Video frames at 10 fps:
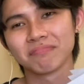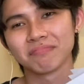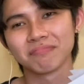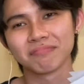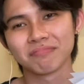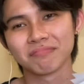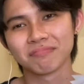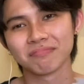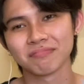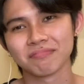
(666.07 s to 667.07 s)

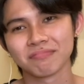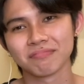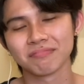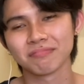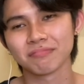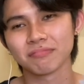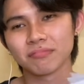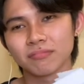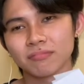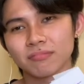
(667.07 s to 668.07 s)

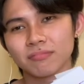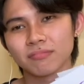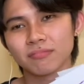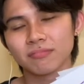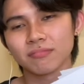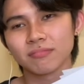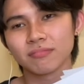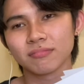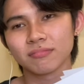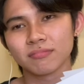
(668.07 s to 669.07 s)

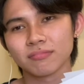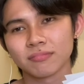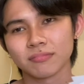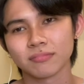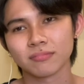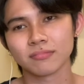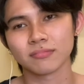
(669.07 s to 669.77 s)
The person shown says nothing.